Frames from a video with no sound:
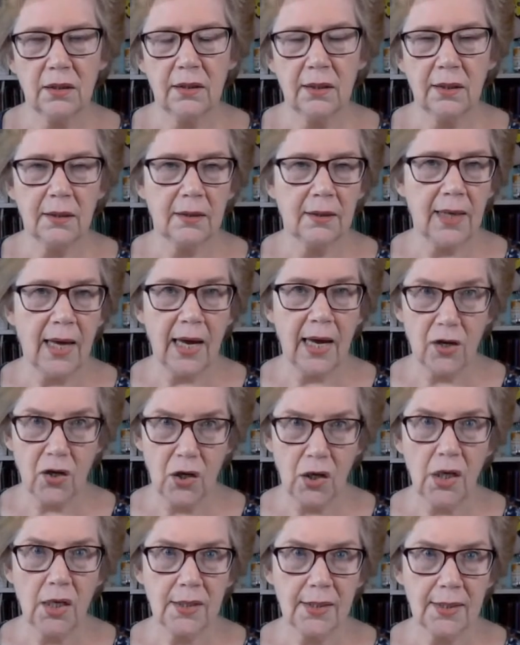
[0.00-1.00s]
that our
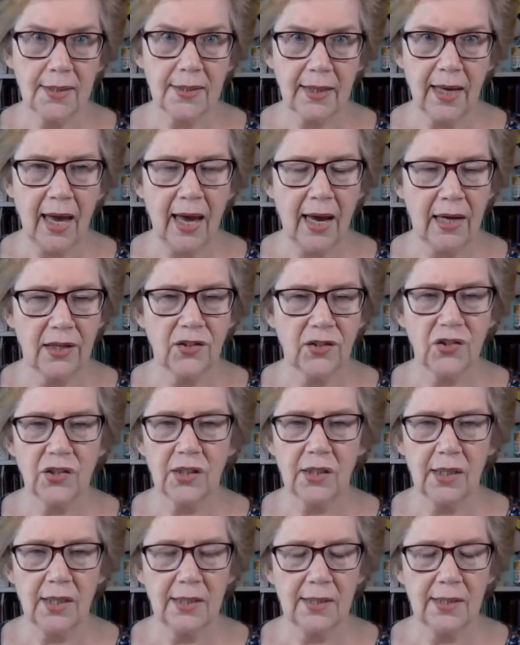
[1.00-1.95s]
curtains catch